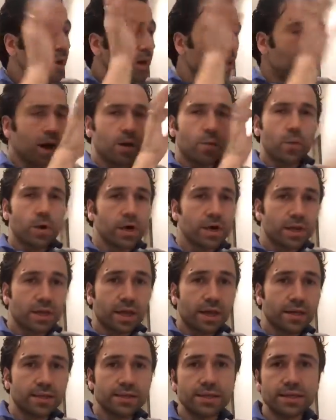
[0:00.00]
I work
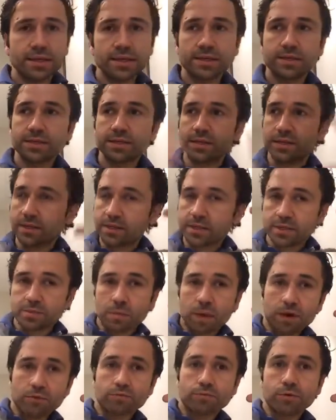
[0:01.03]
like this, this is
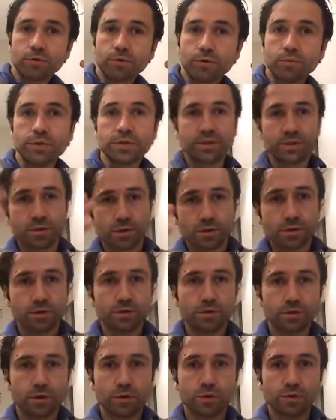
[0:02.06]
my room, it's not
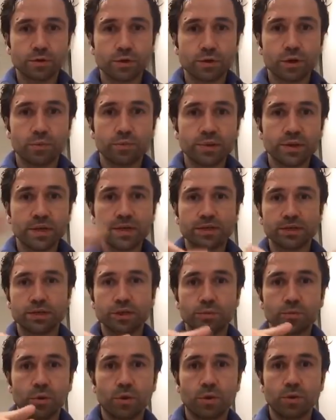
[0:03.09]
so, so big,
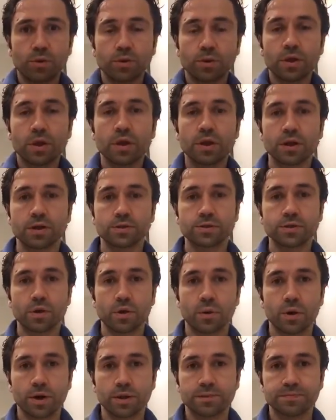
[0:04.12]
it's small, and
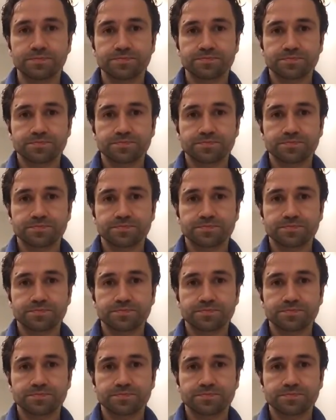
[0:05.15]
so on.